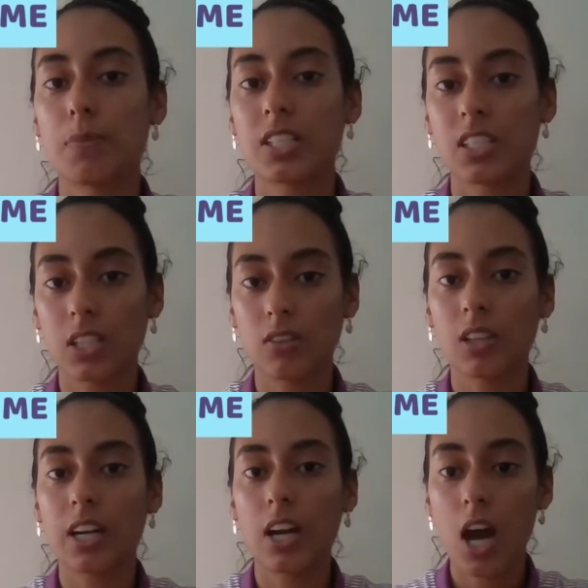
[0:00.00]

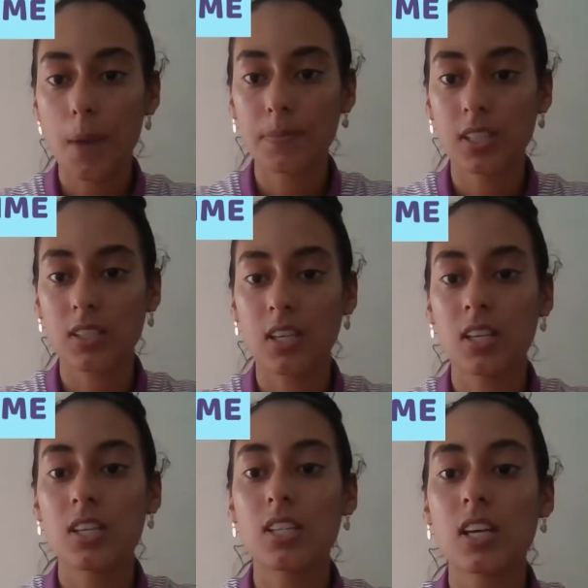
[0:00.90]
particular object.
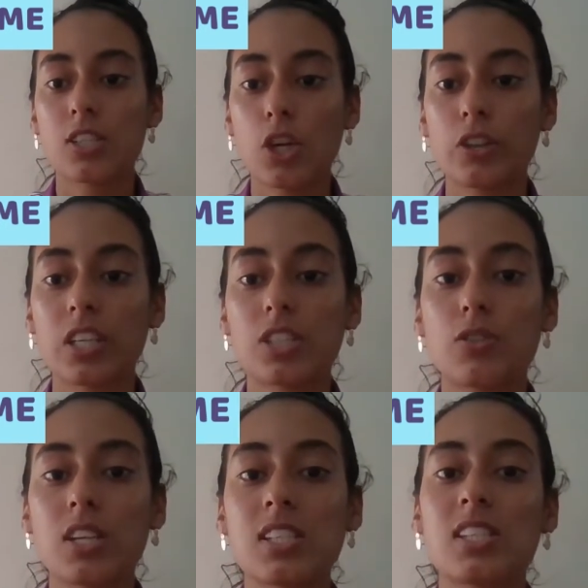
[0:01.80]
So the
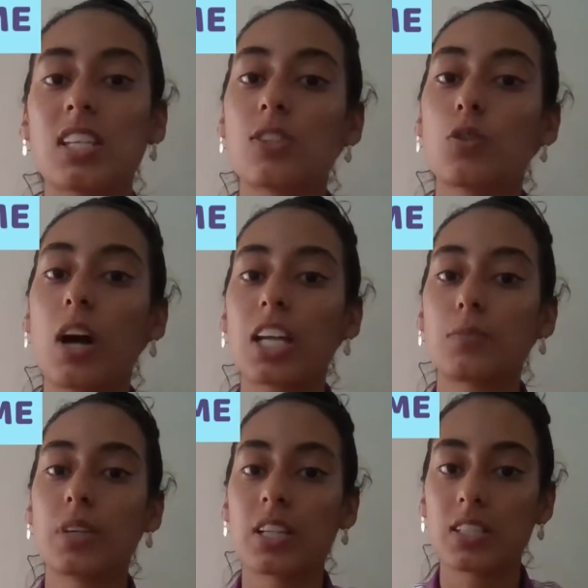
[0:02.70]
students need to
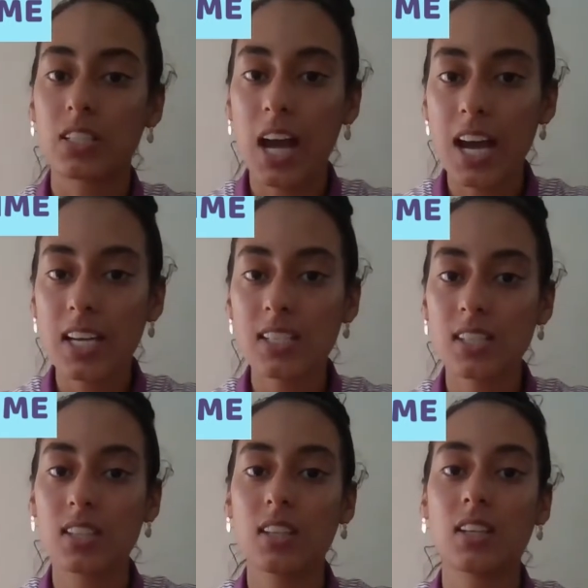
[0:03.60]

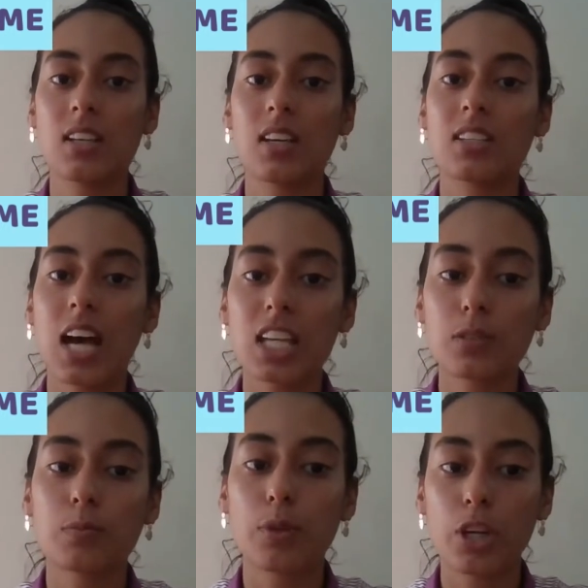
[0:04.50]
advertise
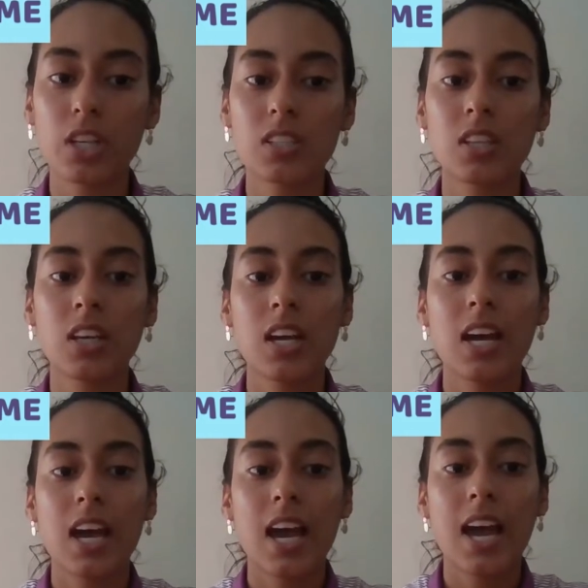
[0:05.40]
that project
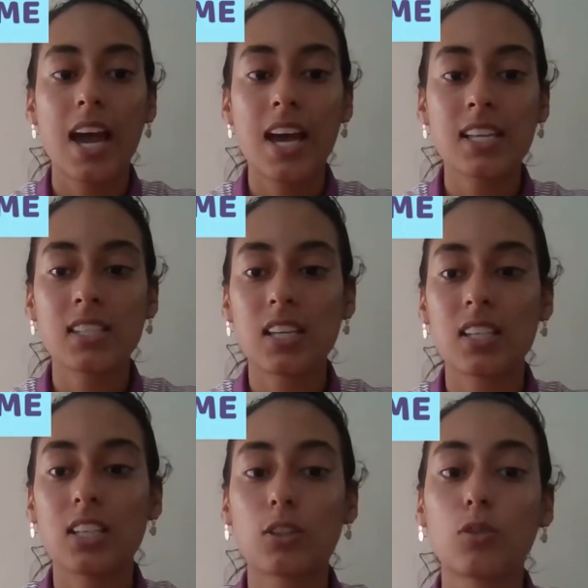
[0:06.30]
and they
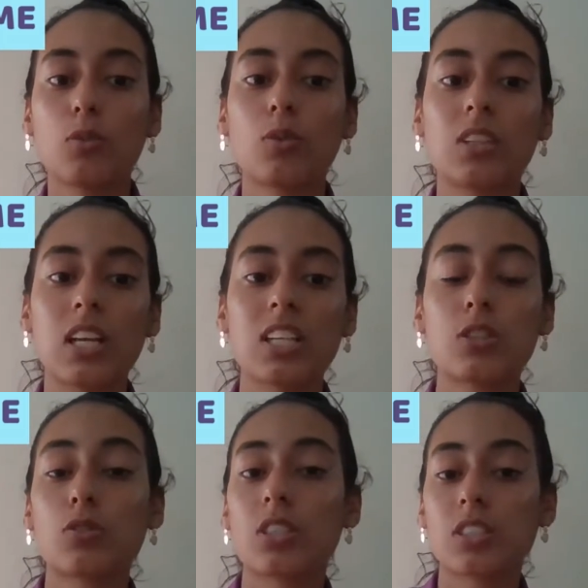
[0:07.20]

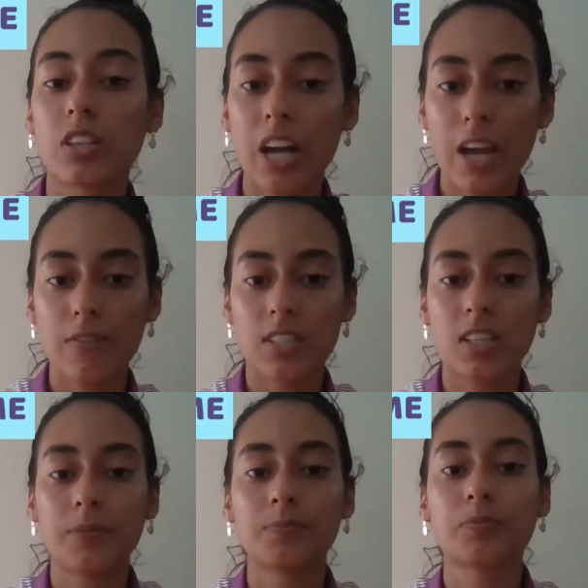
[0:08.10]
need to describe it.
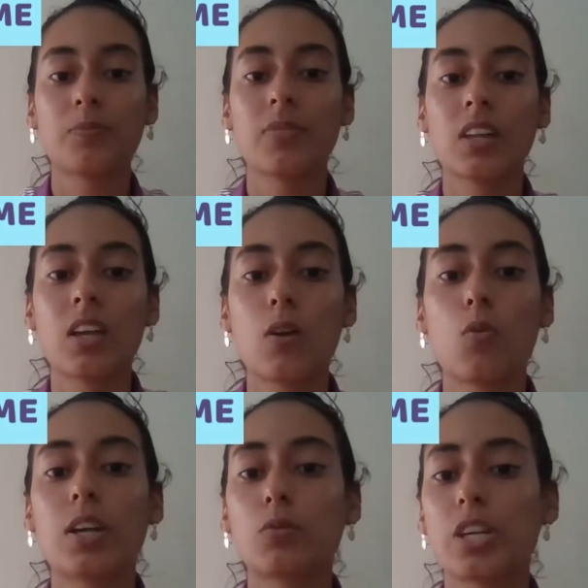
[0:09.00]

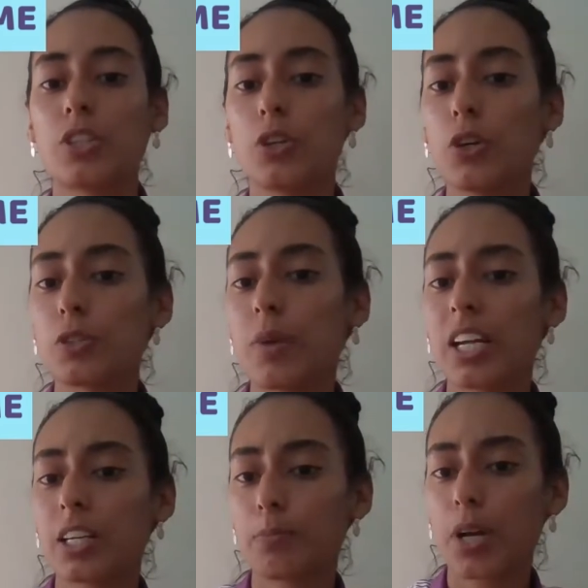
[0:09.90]
What we should
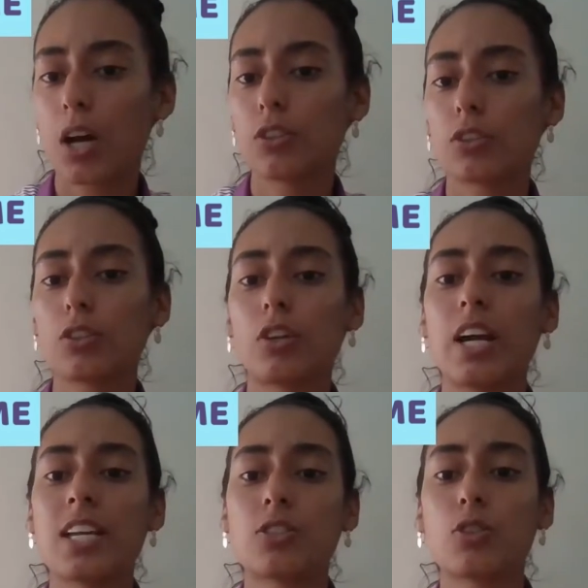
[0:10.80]
buy the product
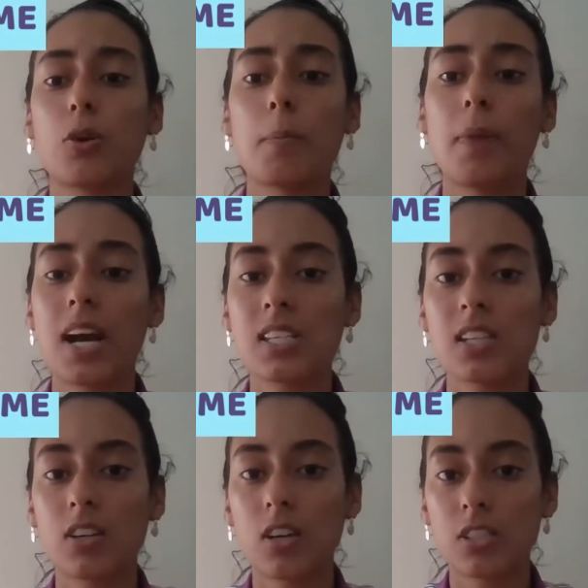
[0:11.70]
and to
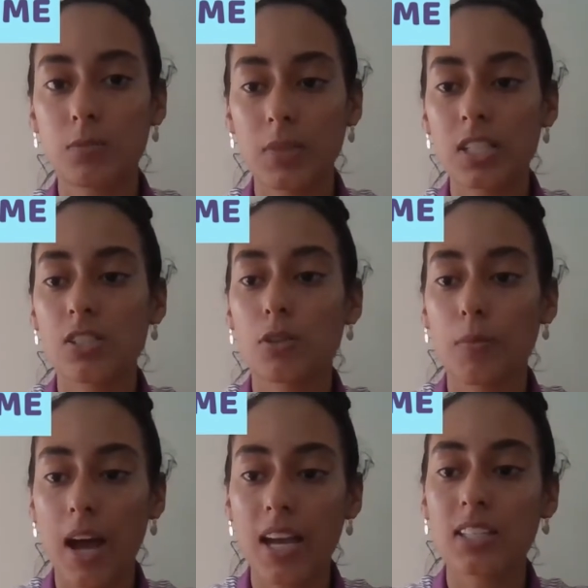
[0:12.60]
convince the customers to
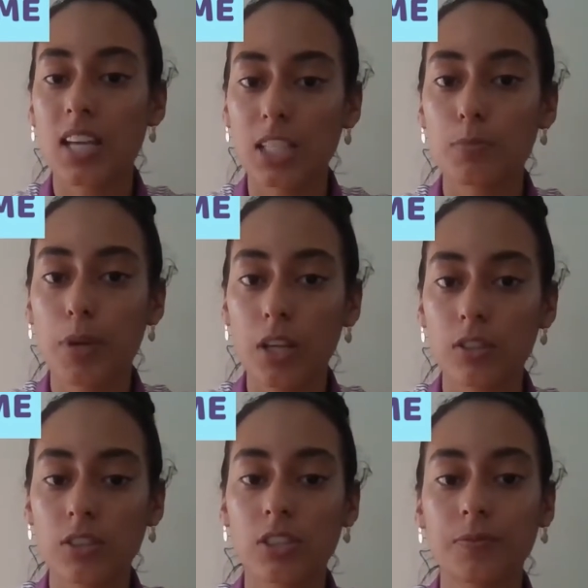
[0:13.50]
buy that
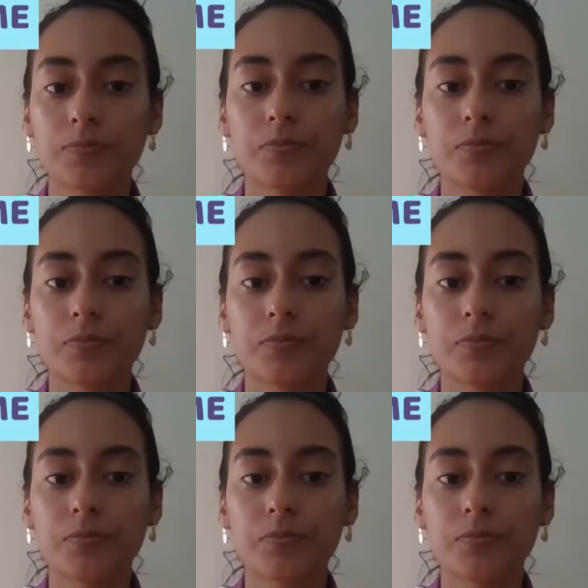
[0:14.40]
product.